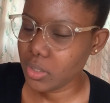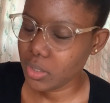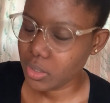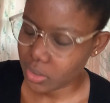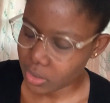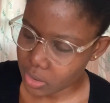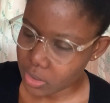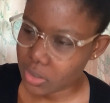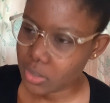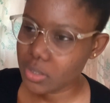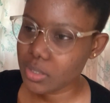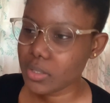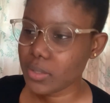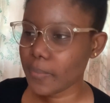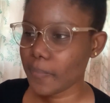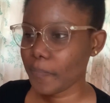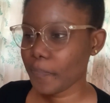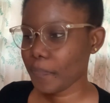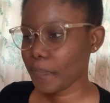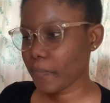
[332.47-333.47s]
Yes
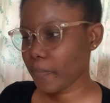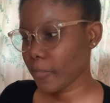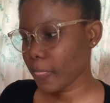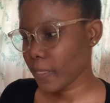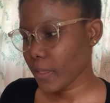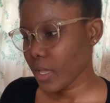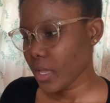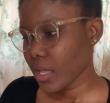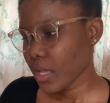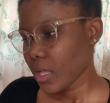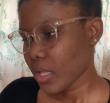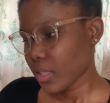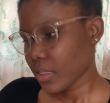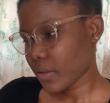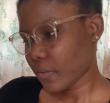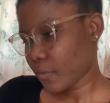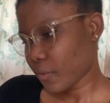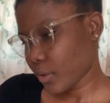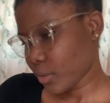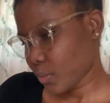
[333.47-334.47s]
the
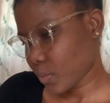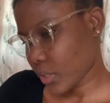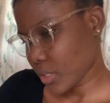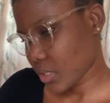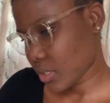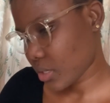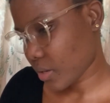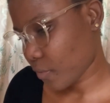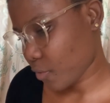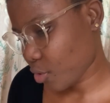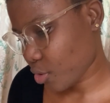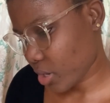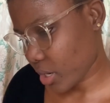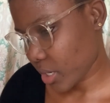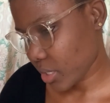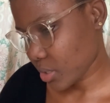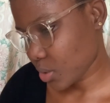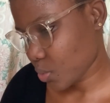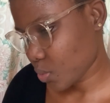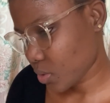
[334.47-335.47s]
fourth and self-choir
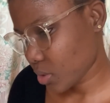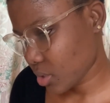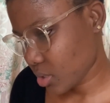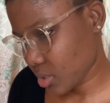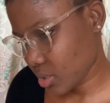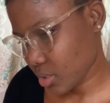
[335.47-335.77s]
is what?